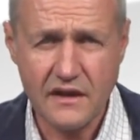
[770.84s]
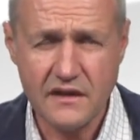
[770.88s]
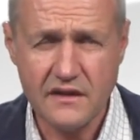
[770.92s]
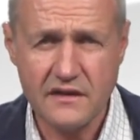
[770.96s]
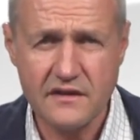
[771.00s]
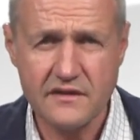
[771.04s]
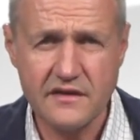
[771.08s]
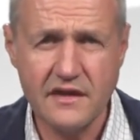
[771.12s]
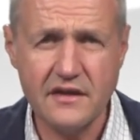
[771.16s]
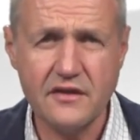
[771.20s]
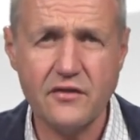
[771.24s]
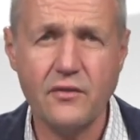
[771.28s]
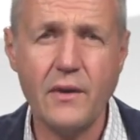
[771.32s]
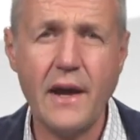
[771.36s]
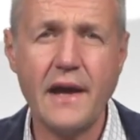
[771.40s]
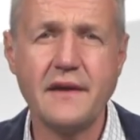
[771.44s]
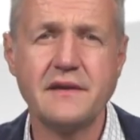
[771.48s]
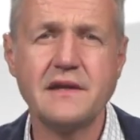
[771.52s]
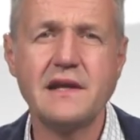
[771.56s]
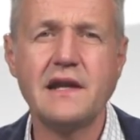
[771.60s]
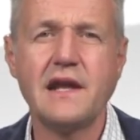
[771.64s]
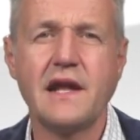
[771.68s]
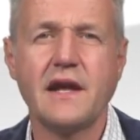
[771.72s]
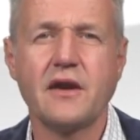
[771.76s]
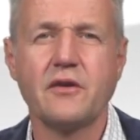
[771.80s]
Since we are
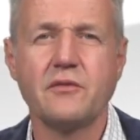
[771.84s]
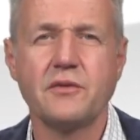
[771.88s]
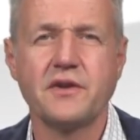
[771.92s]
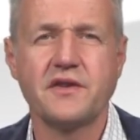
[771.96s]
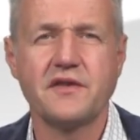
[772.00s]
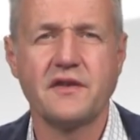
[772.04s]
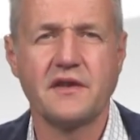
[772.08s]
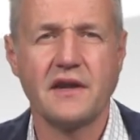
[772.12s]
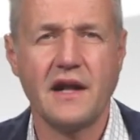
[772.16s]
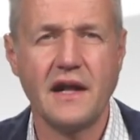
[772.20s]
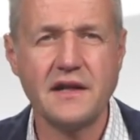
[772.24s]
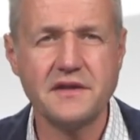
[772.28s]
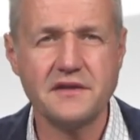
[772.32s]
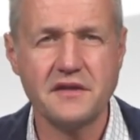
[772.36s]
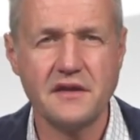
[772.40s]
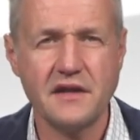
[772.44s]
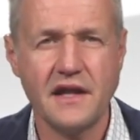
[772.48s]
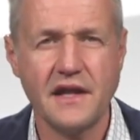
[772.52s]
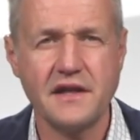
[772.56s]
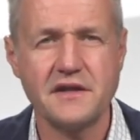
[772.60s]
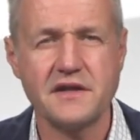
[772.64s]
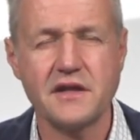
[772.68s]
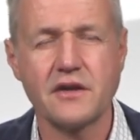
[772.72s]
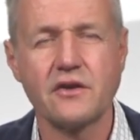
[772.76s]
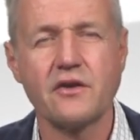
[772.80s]
dealing with an
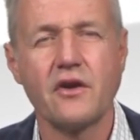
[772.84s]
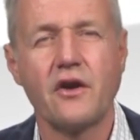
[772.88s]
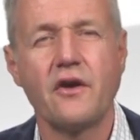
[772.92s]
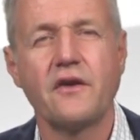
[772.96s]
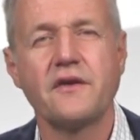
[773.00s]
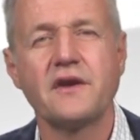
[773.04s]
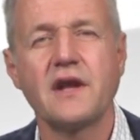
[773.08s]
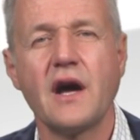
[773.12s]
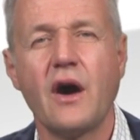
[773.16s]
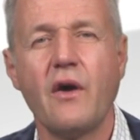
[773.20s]
alternating current,